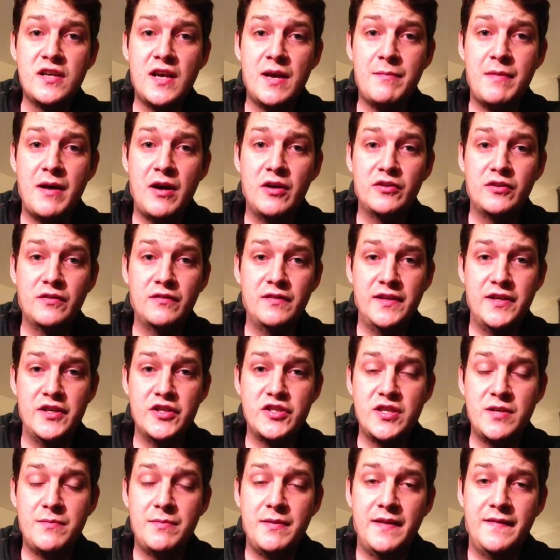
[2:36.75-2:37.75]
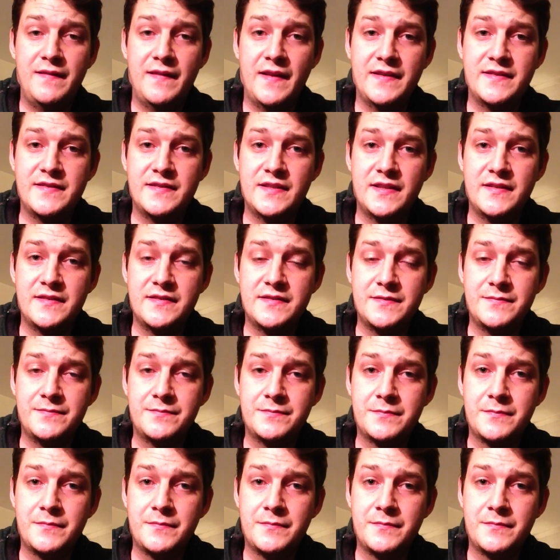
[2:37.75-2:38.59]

amount of leadership in that sense.